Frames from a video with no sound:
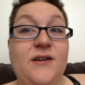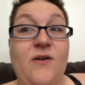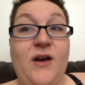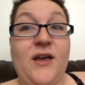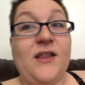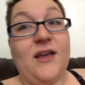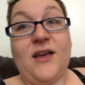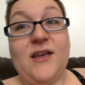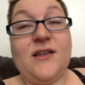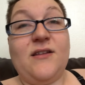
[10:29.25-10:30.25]
Okay, like
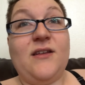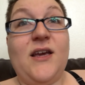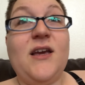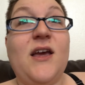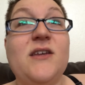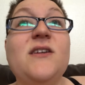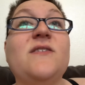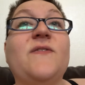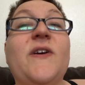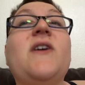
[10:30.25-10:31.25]
he
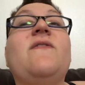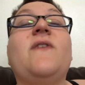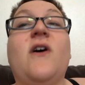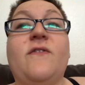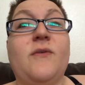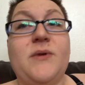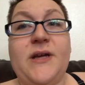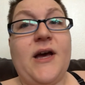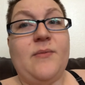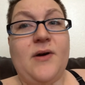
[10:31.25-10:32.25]
is very far from a
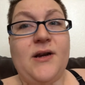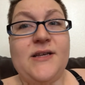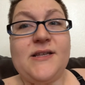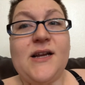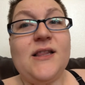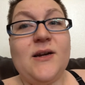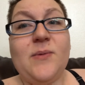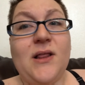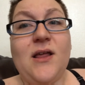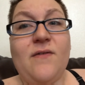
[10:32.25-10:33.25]
dad bod. He's got a little
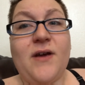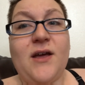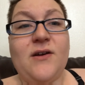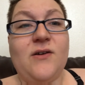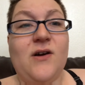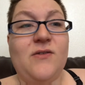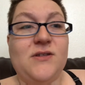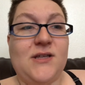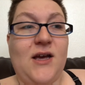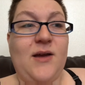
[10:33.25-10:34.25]
bit of love handle on
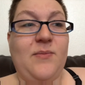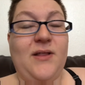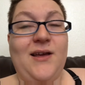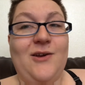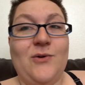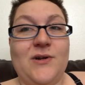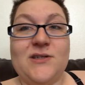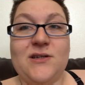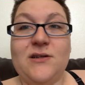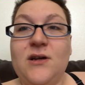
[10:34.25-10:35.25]
the side, but like who
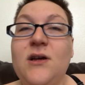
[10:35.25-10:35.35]
doesn't?